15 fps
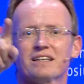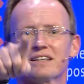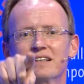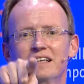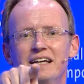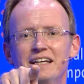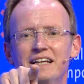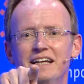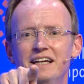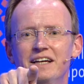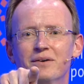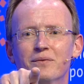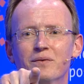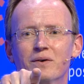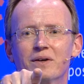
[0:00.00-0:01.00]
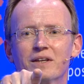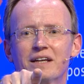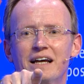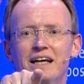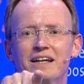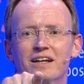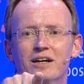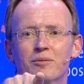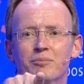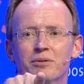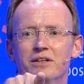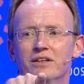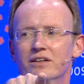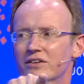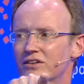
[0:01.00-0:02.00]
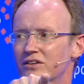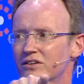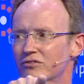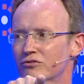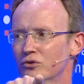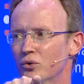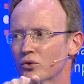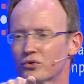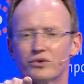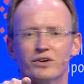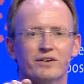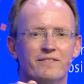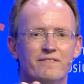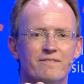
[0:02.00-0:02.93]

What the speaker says: Lady here with a hand up in the fourth row,